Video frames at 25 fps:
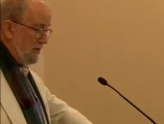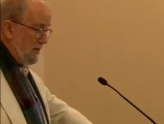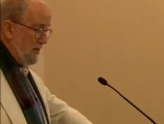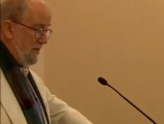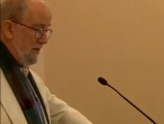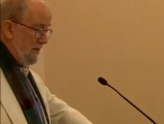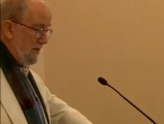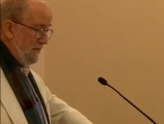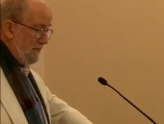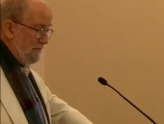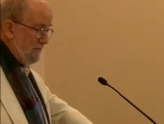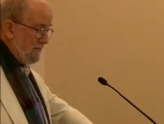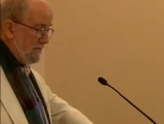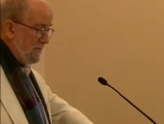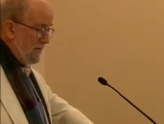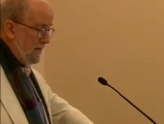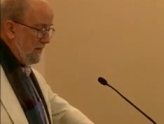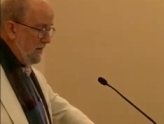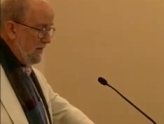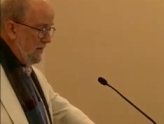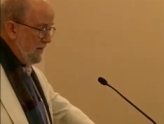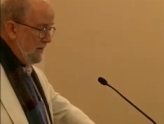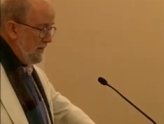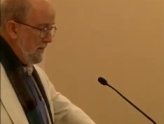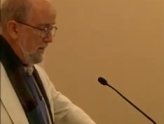Gray
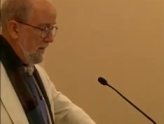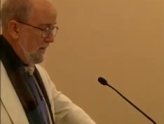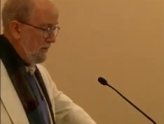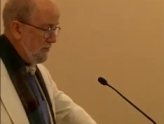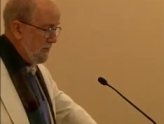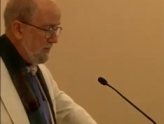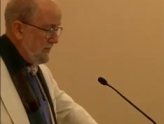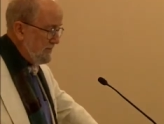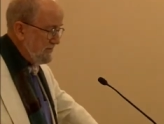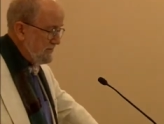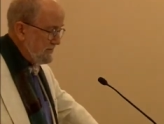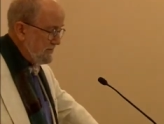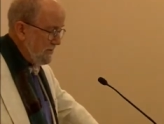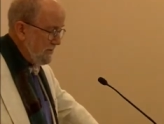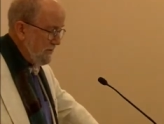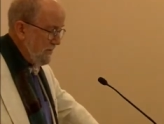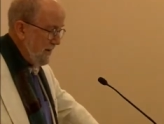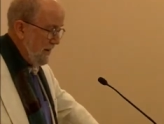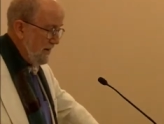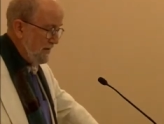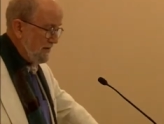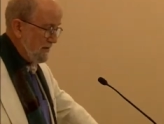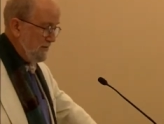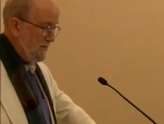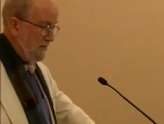had reached the
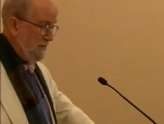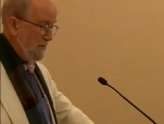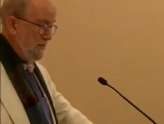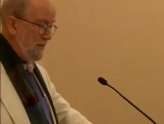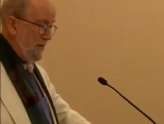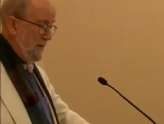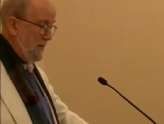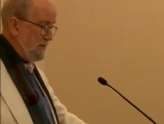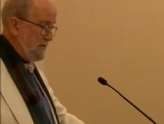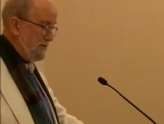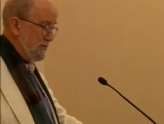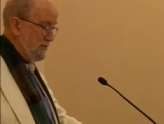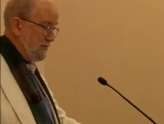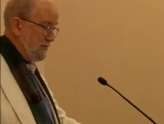mouth of a major